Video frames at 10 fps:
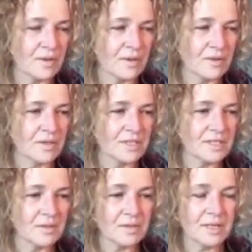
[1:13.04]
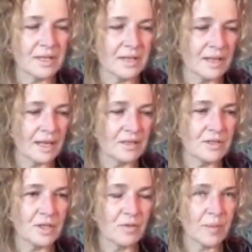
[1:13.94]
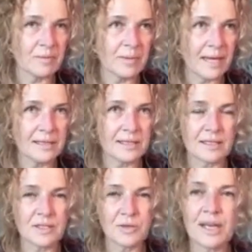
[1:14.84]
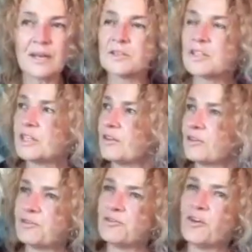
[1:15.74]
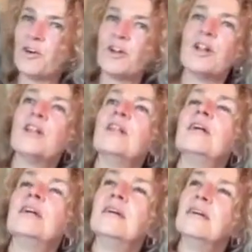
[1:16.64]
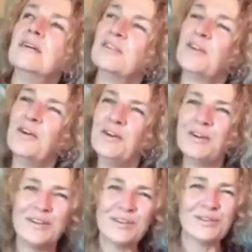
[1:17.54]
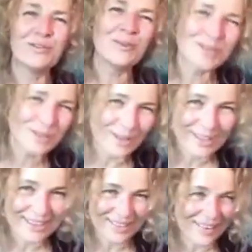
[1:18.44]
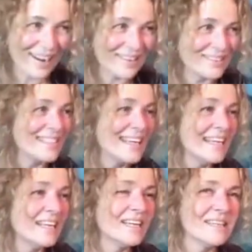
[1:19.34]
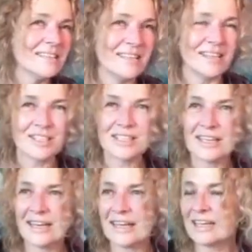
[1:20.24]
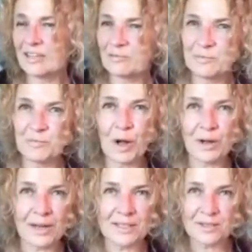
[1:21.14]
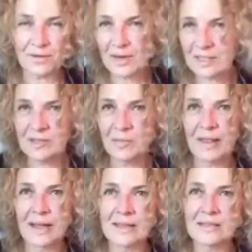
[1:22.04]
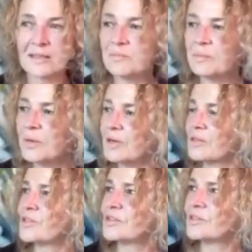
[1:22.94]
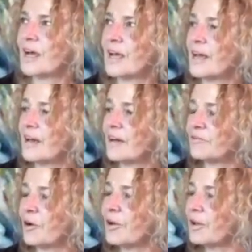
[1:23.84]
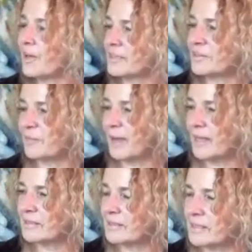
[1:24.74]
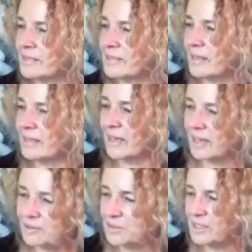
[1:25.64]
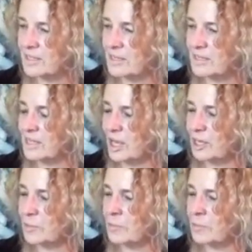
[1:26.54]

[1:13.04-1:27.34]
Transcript: creativity, in the energy of my paintings. You cannot see the full the full circle around. There's like all kinds of art supplies and books. I have all kinds of paintings and canvases and